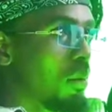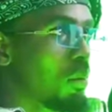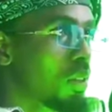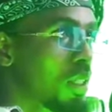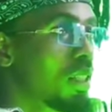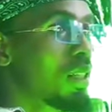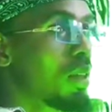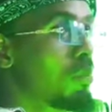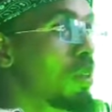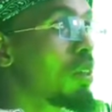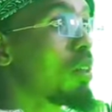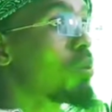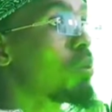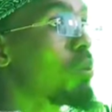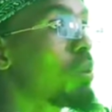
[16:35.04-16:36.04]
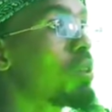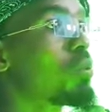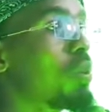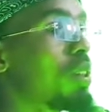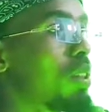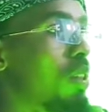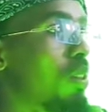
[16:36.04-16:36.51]
Yeah, well, say something that you
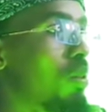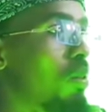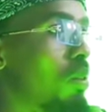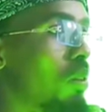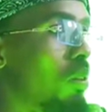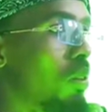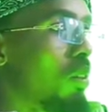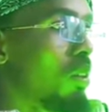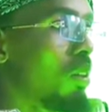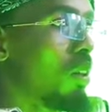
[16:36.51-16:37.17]
wish was said to you.